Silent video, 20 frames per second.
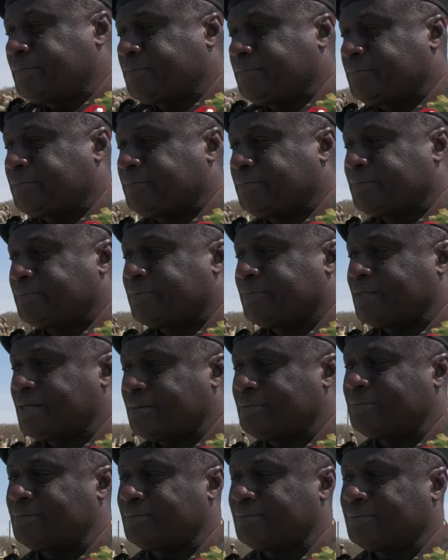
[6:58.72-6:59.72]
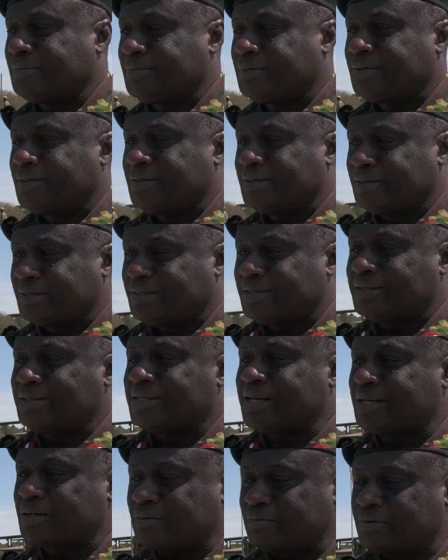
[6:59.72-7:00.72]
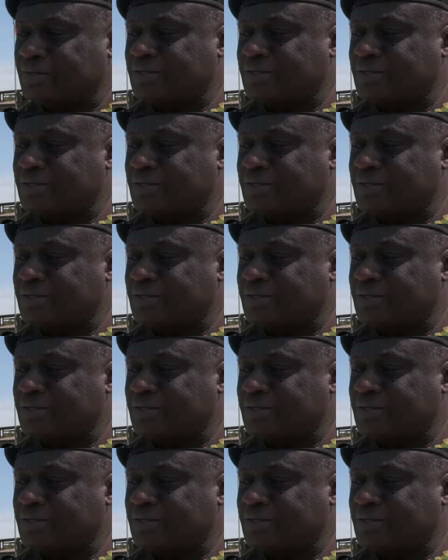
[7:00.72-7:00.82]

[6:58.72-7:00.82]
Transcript: Excellent. Yeah. All right. Well, thank you very much.